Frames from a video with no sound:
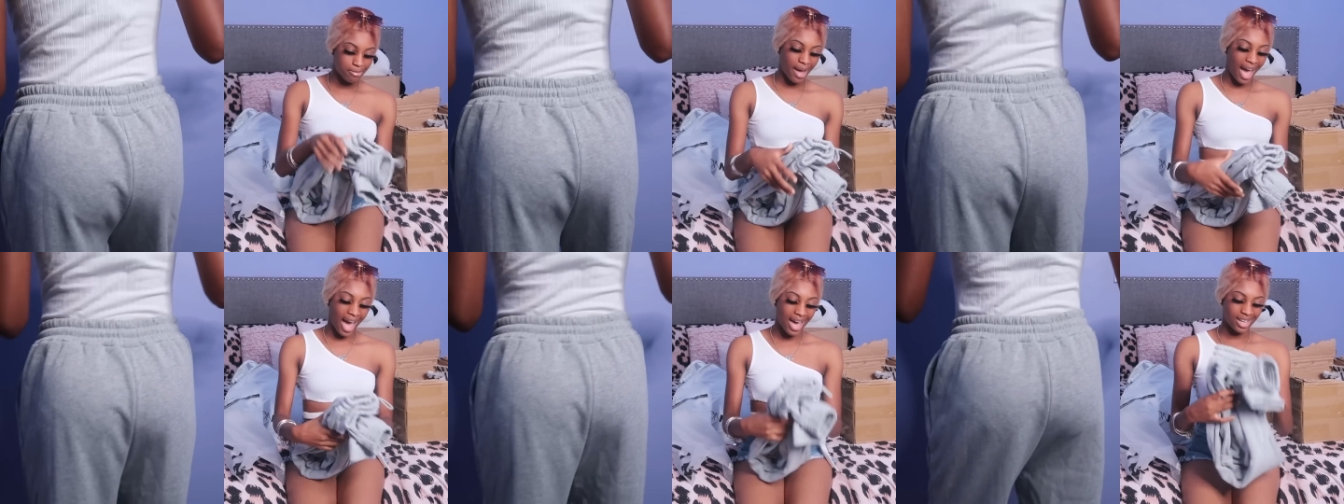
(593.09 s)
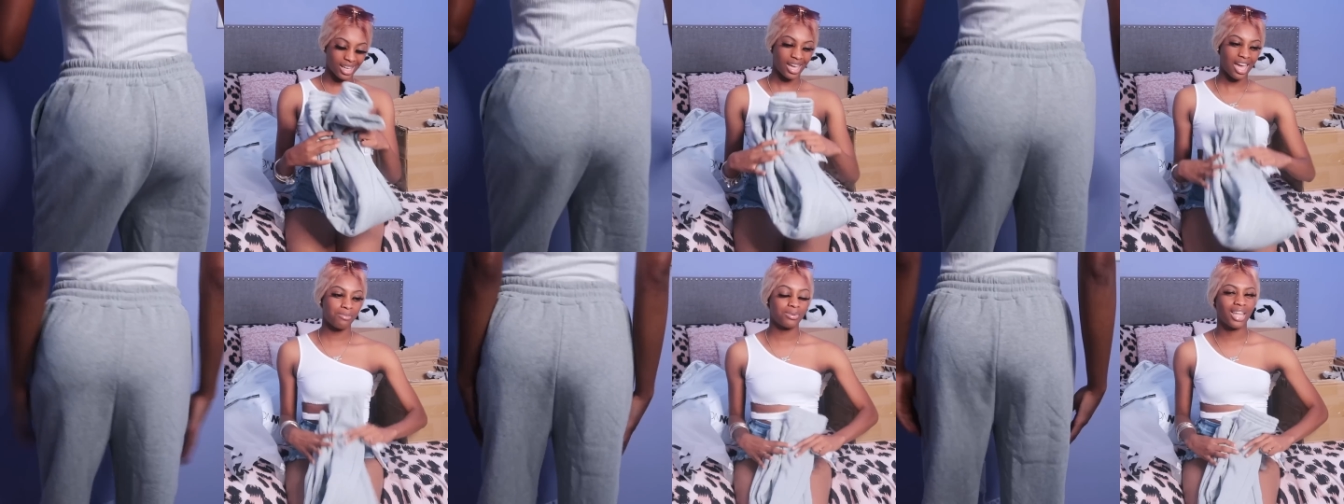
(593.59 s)
the pack. It
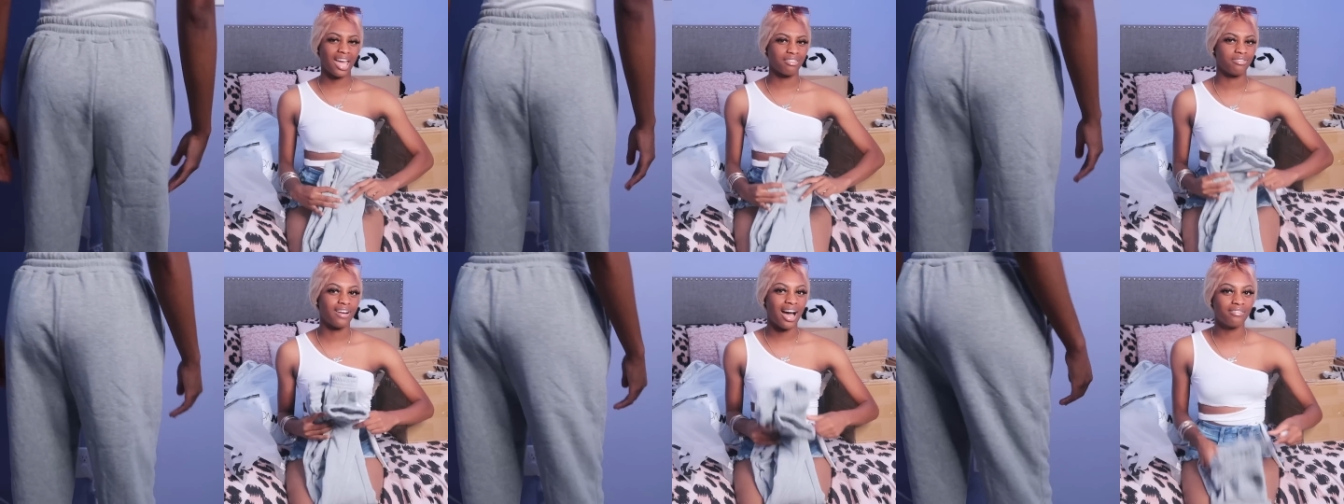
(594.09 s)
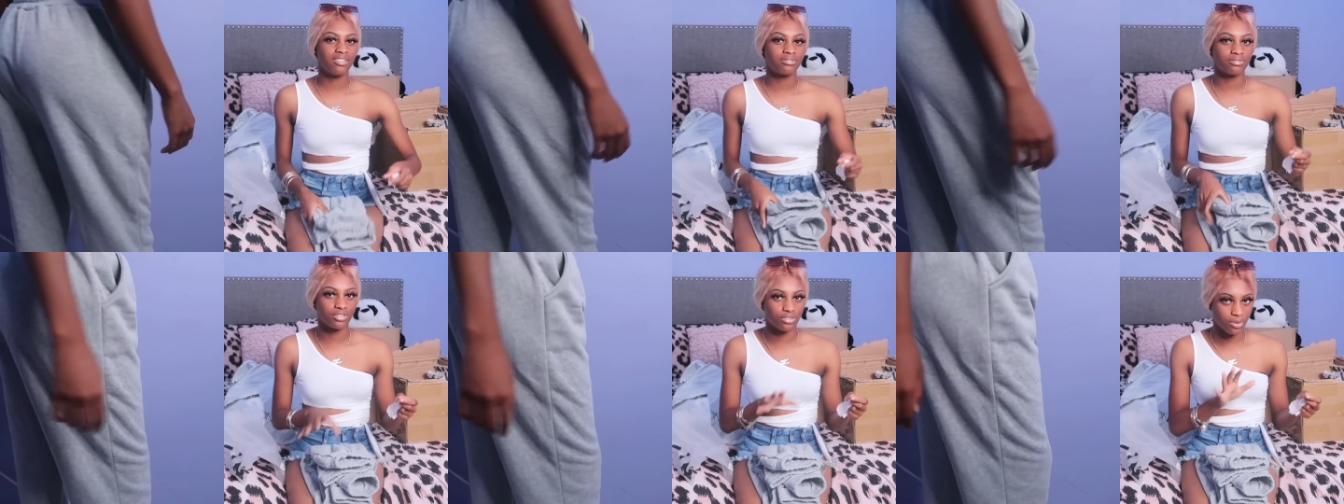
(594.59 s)
came with like 5
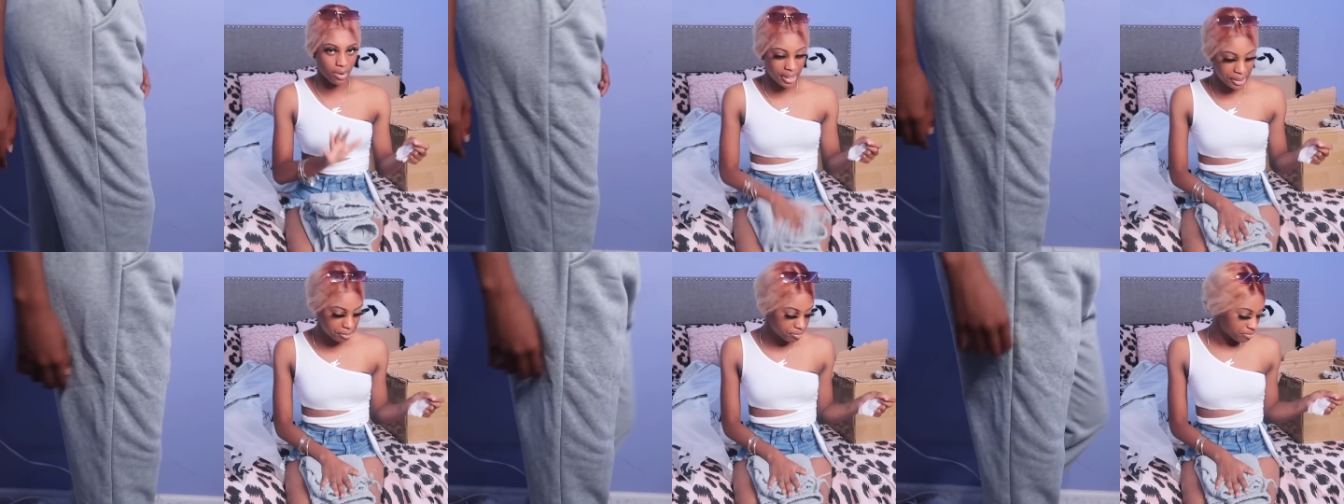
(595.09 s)
of them for $40,